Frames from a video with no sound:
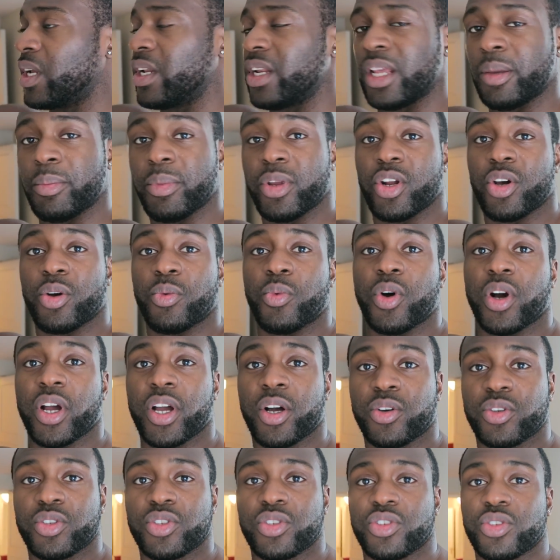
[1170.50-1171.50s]
Let me know what
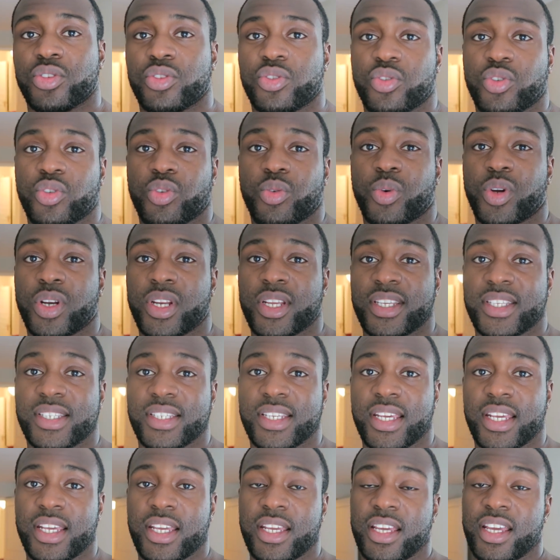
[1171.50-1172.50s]
else you want to
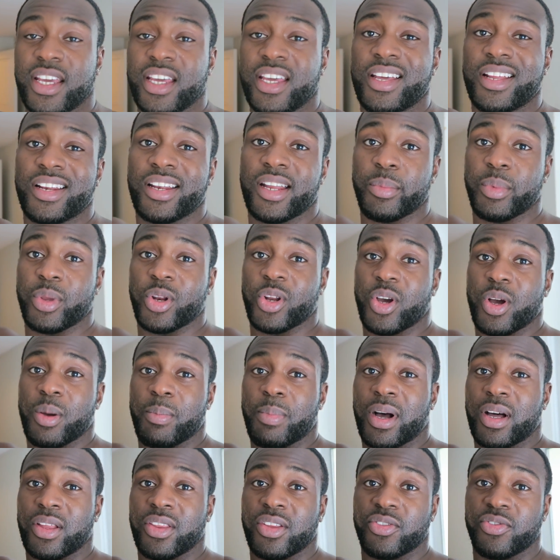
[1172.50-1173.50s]
see. Let me know
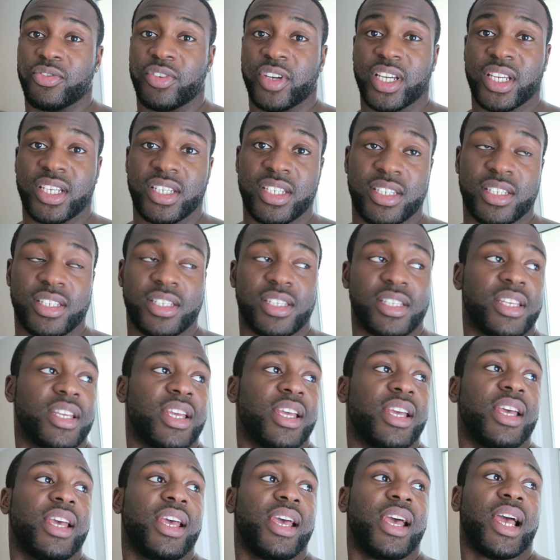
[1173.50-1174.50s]
about the vests
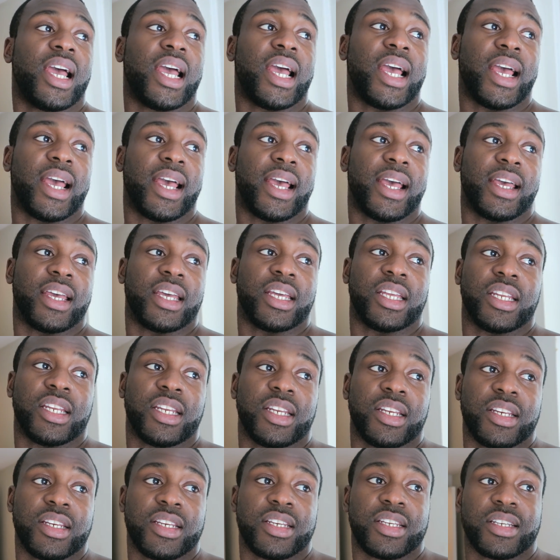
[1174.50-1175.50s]

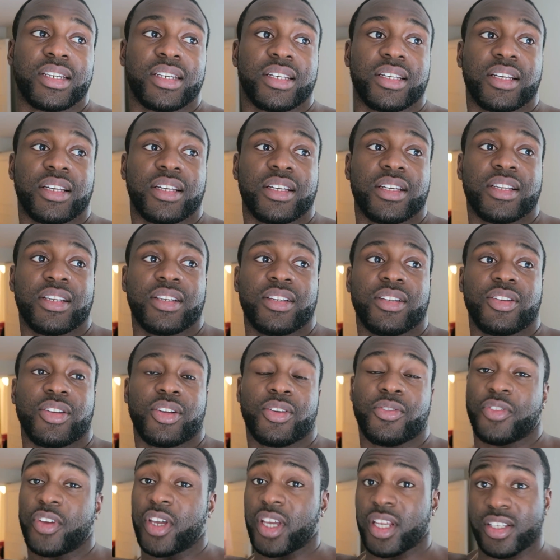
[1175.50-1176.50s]
and
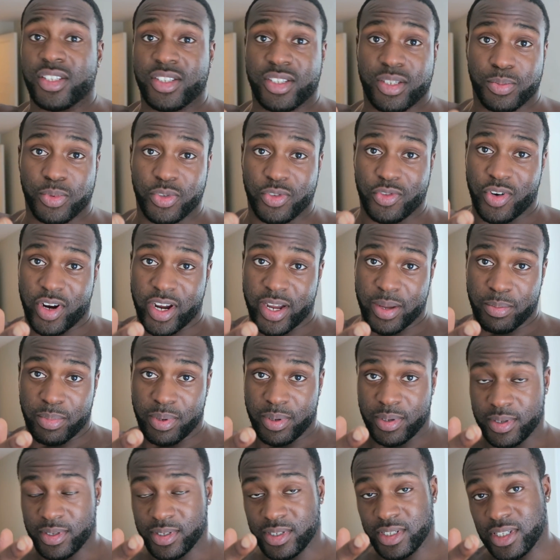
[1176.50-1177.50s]
don't forget to subscribe,
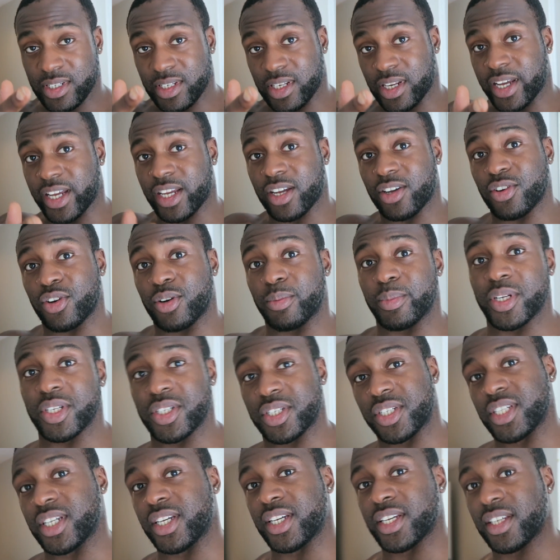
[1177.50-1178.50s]
like,
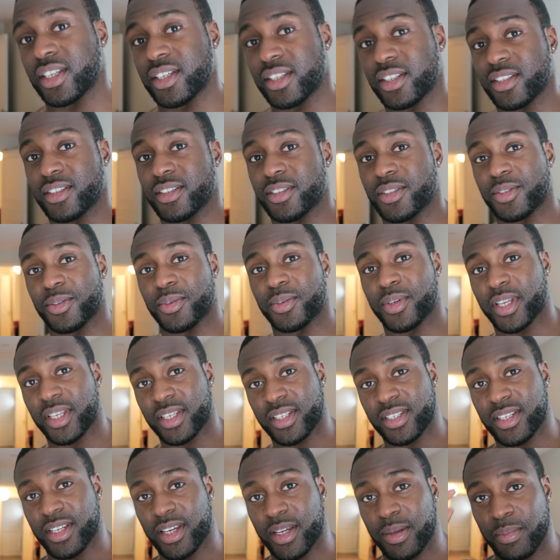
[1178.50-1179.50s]
comment, share. Until
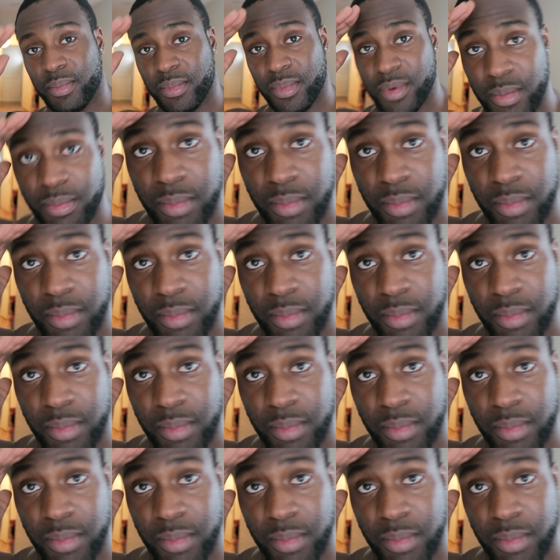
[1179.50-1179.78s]
next time,